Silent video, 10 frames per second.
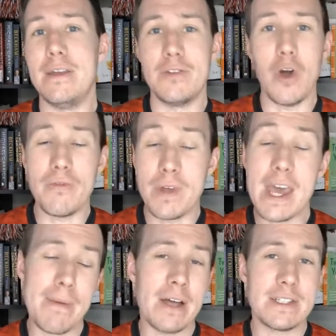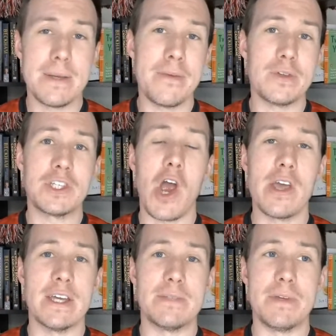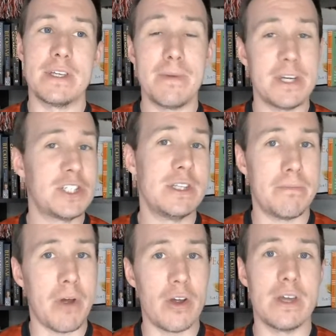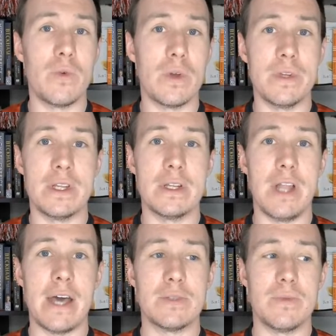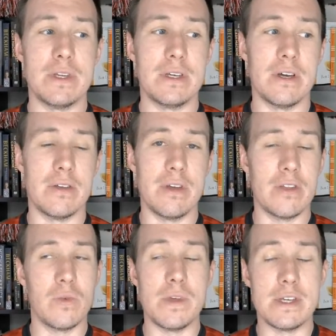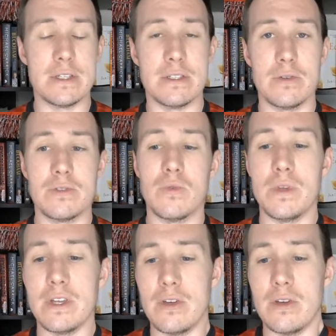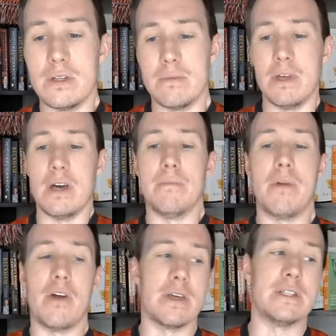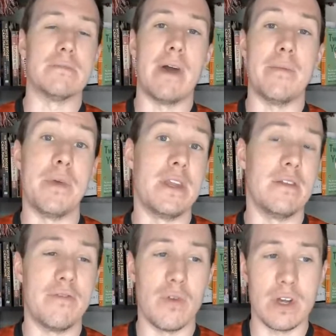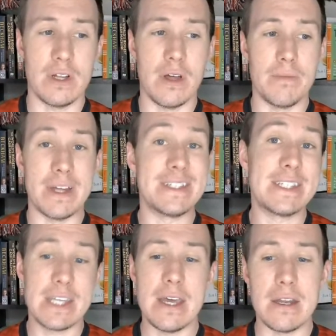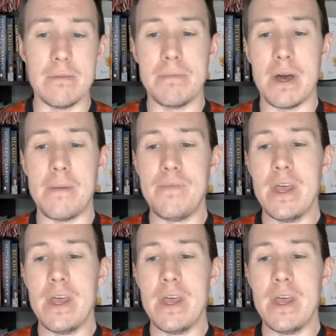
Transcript: don't forget about some of those targets, especially the bargain one we did last week or the other week, because those are really good bargains in my opinion for a club that's skint. But